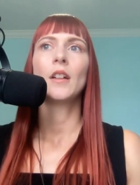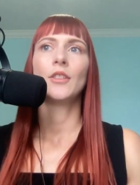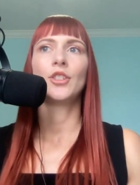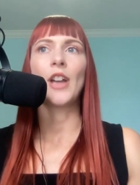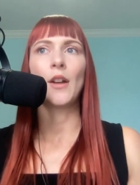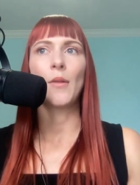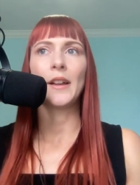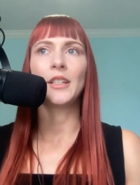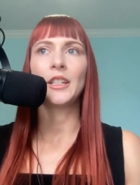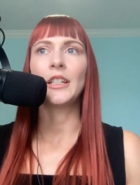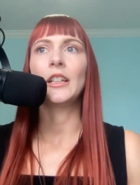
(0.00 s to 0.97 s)
the shadow
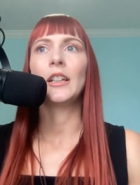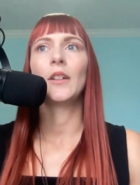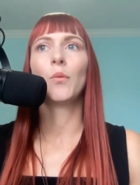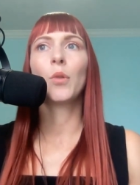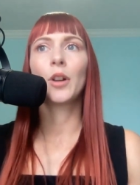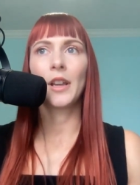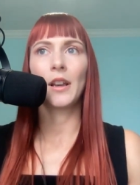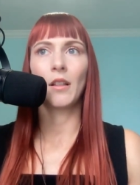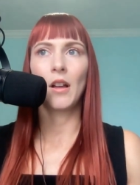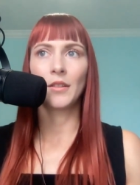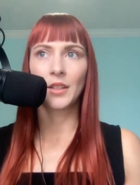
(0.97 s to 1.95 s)
IT, working
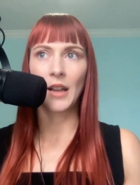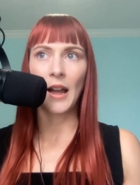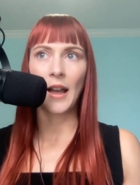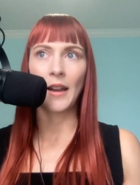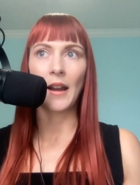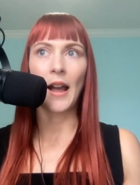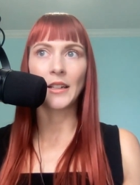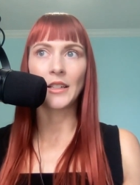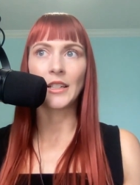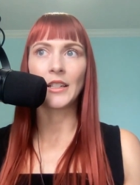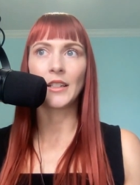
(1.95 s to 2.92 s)
alongside
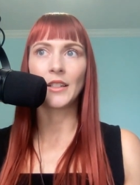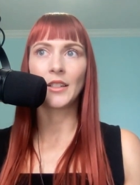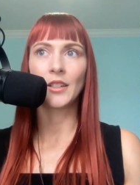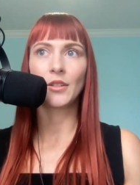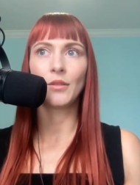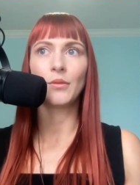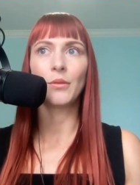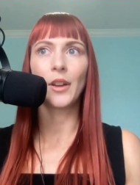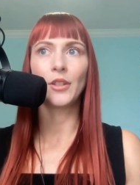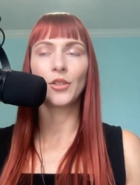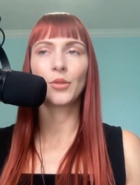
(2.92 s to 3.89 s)
IT to
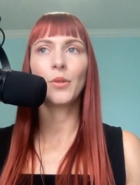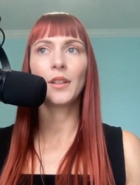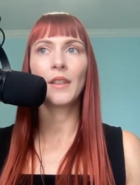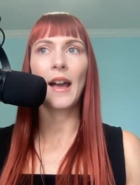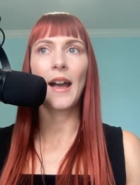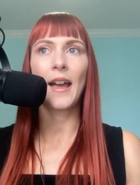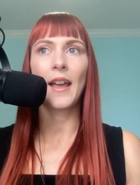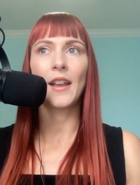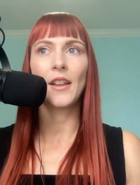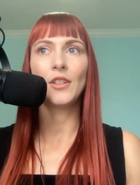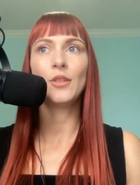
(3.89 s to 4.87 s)
ensure
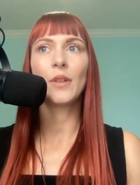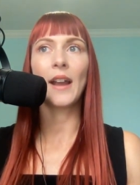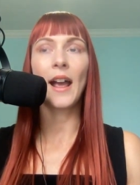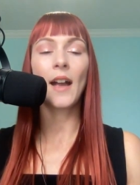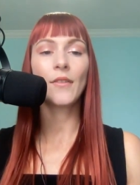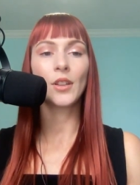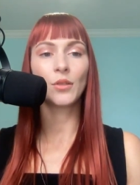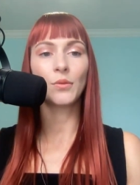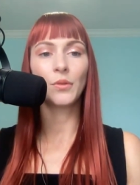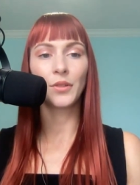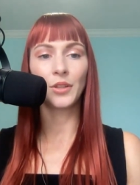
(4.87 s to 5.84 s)
that you can have the
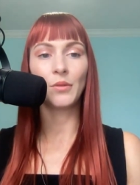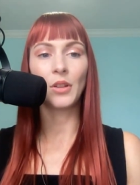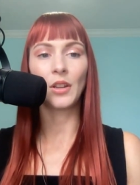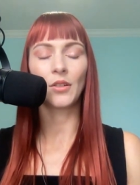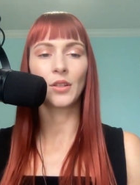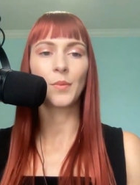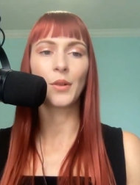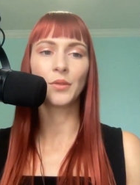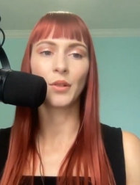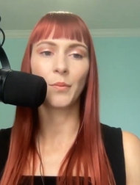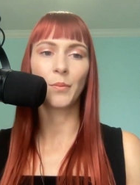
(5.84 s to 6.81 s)
tools you need at your
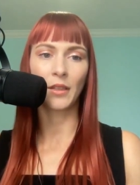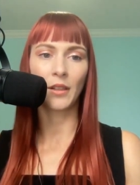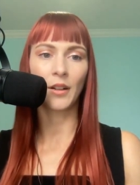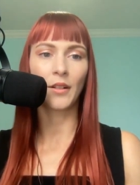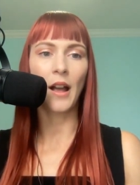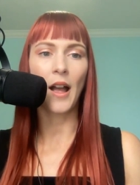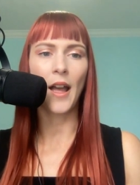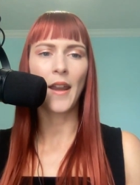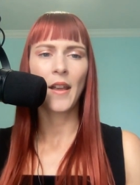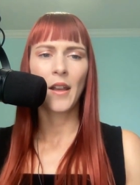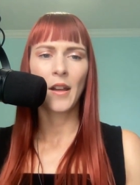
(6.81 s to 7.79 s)
disposal, but they're
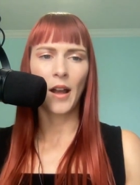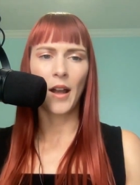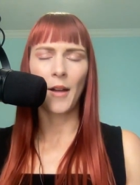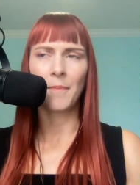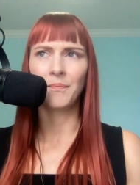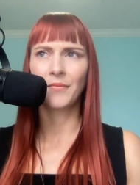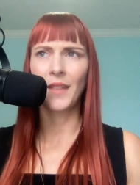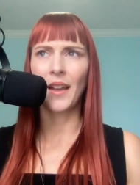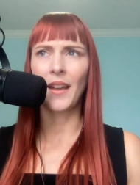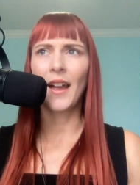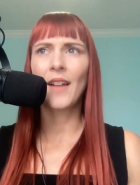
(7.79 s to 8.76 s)
not
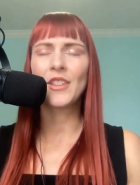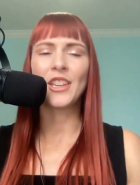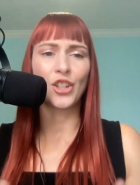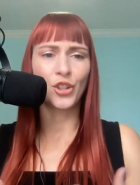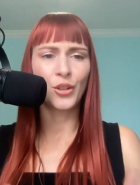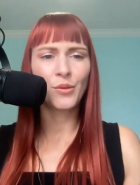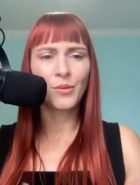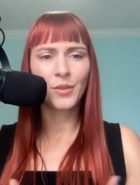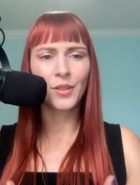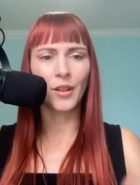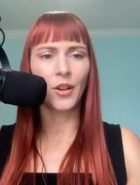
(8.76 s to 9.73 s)
having
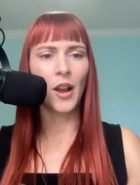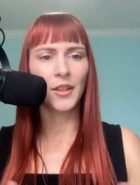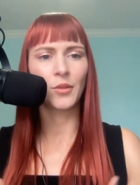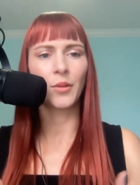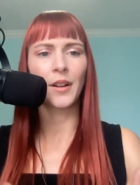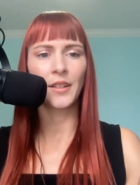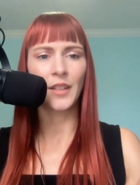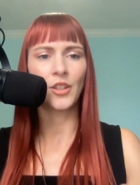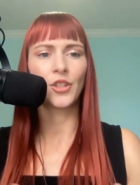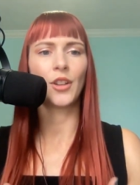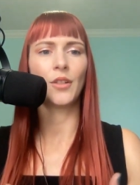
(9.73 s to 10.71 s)
issues across the
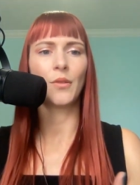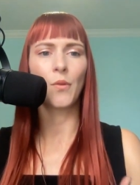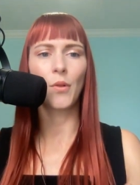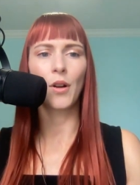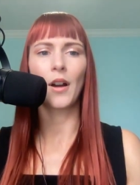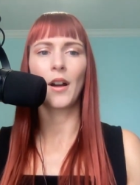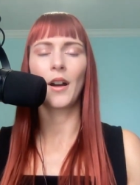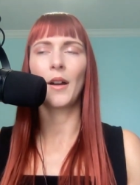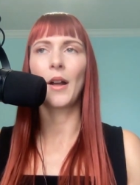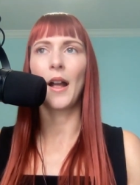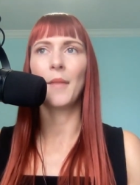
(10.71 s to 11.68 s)
organization
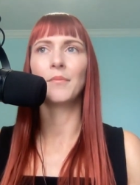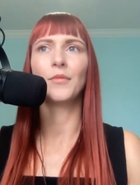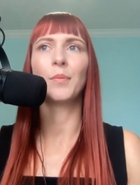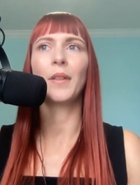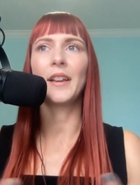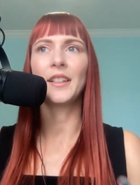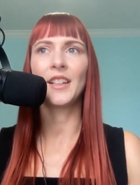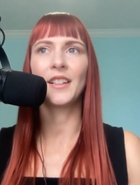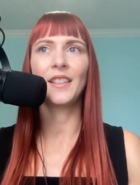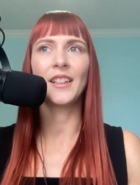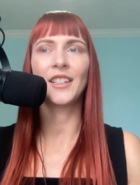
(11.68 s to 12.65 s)
or
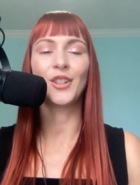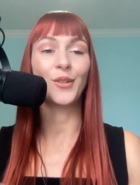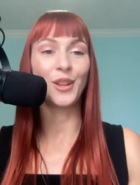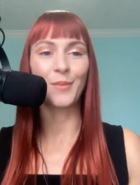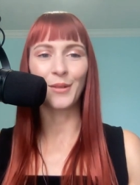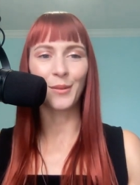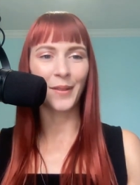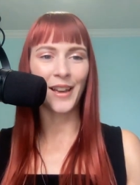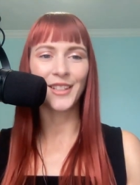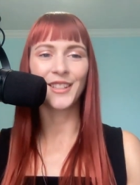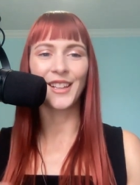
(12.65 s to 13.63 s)
replacing things that don't need to be
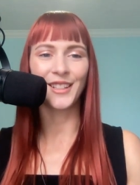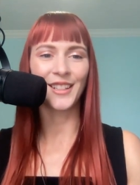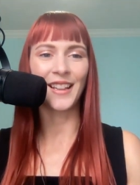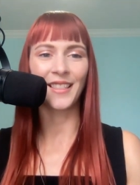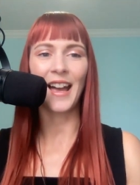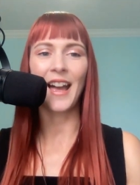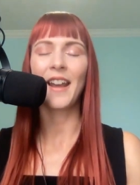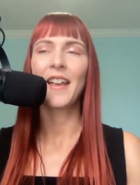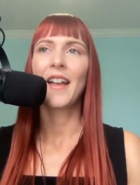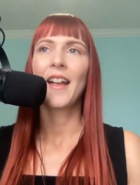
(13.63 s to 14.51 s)
replaced, things like that.